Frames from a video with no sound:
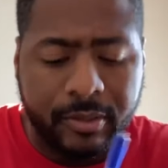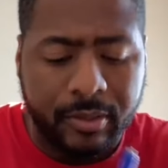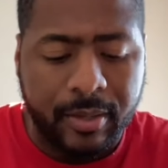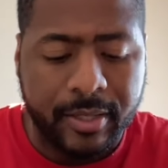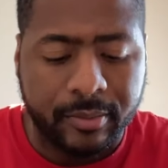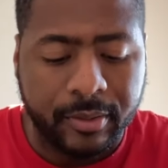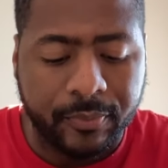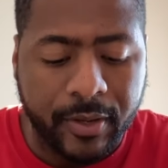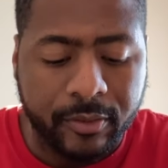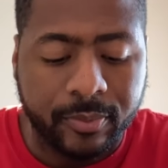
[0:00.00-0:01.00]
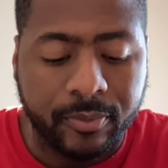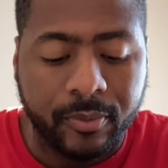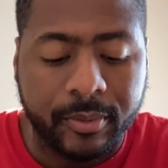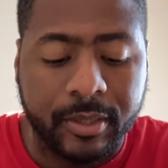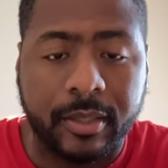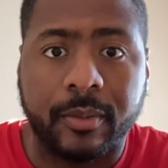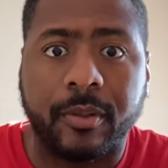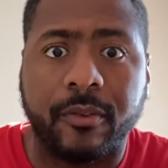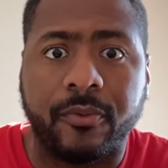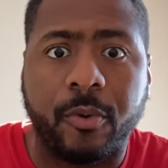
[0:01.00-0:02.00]
Uh, had some good finals performance. I think he
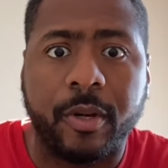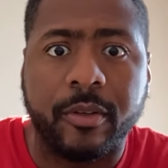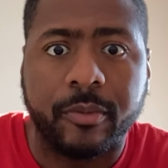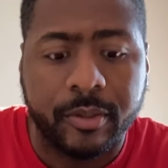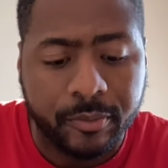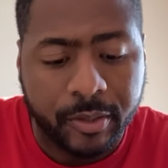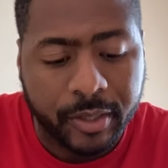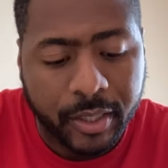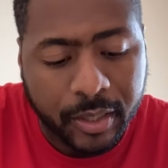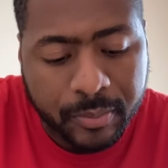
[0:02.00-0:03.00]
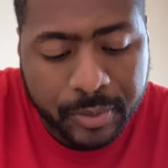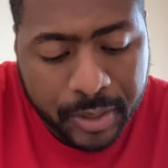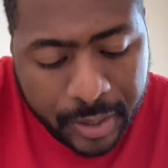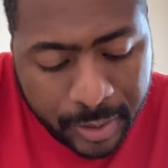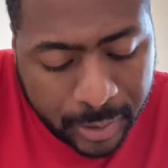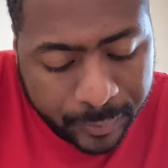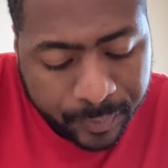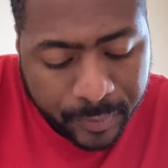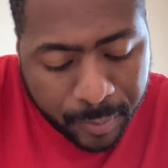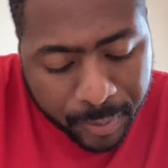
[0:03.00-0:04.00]
put up 41 one of the games.
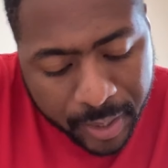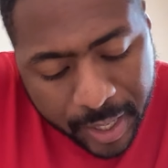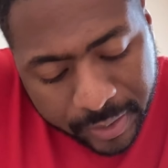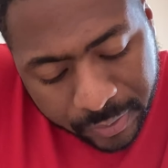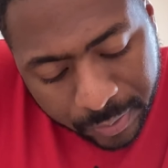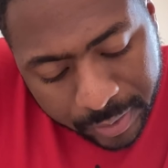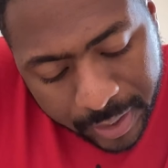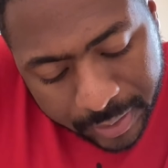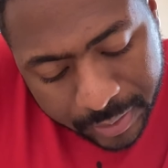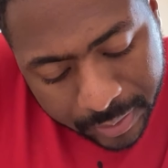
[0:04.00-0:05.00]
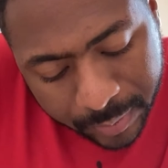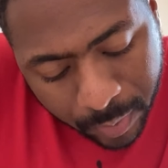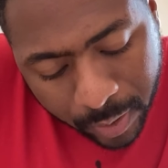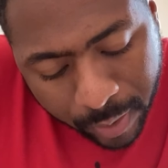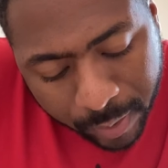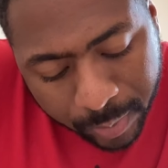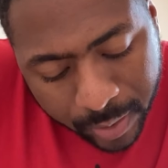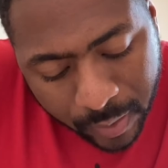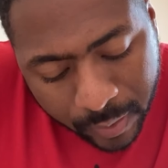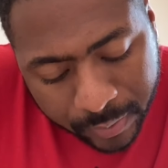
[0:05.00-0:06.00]
Number 9 is Luka Doncic. Brought out in the
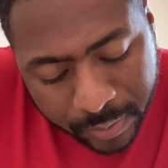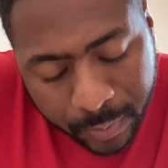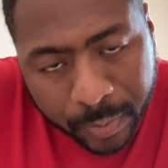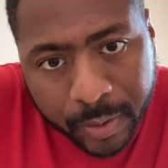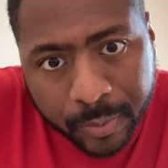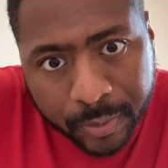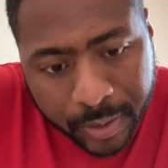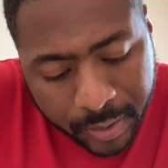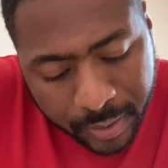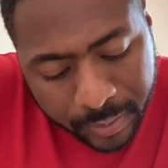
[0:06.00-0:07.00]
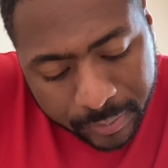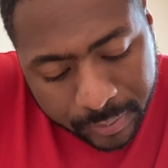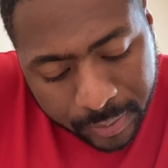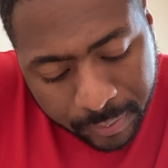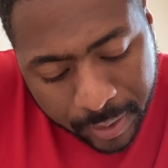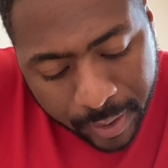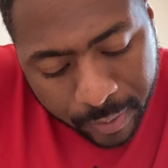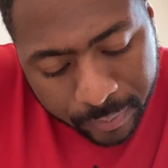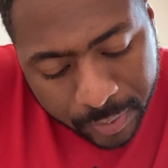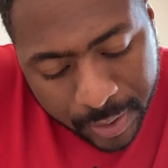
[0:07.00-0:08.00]
playoffs. Triple-double king uh, right
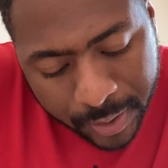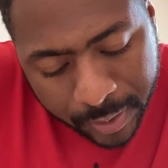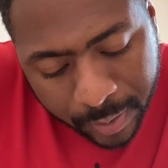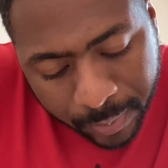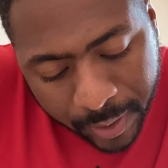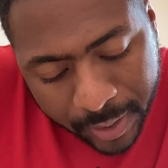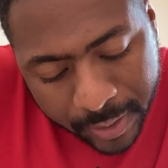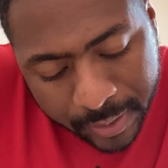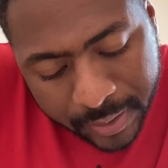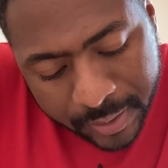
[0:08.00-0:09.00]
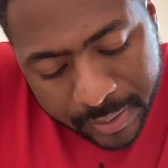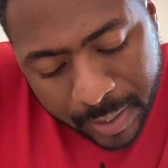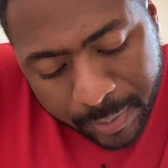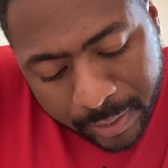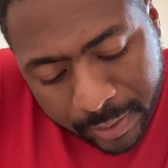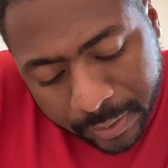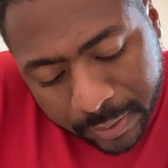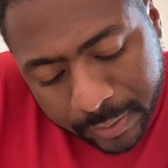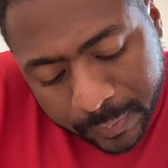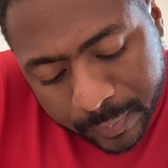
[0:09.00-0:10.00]
now. Number 8 is Damian
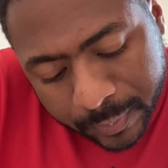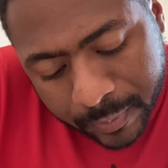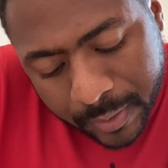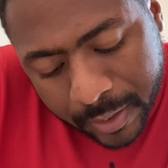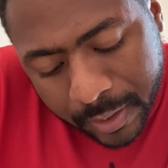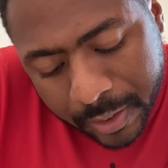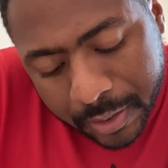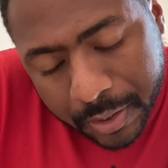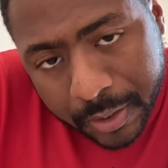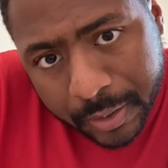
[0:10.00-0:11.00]
Lillard. Clutch.